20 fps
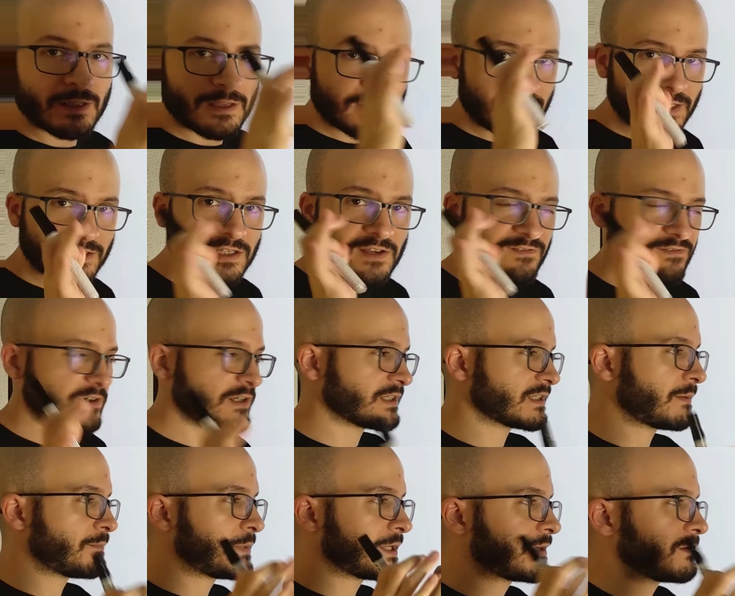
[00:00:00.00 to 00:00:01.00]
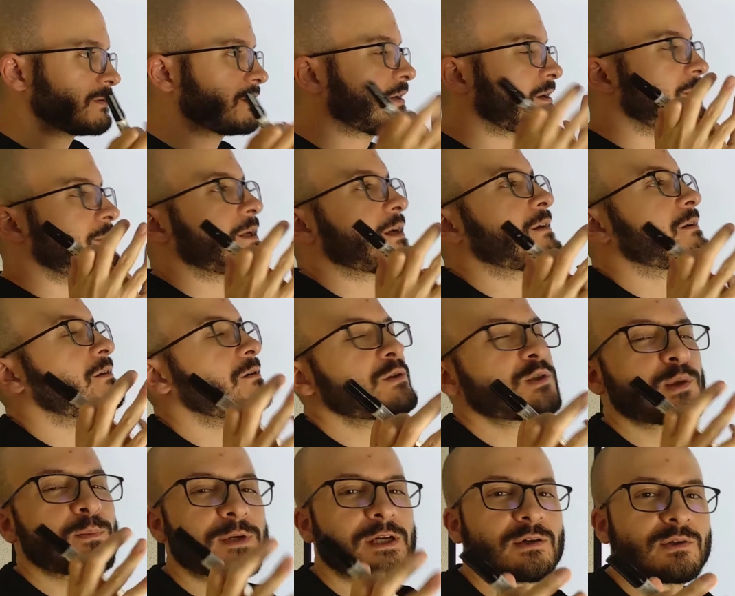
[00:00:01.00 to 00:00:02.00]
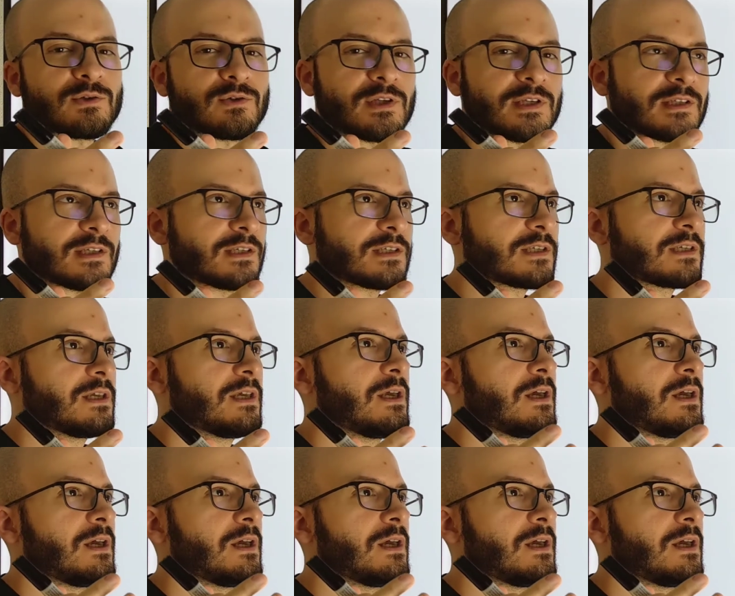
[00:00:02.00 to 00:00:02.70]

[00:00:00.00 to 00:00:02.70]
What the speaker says: The difference. Because, I mean, also because this is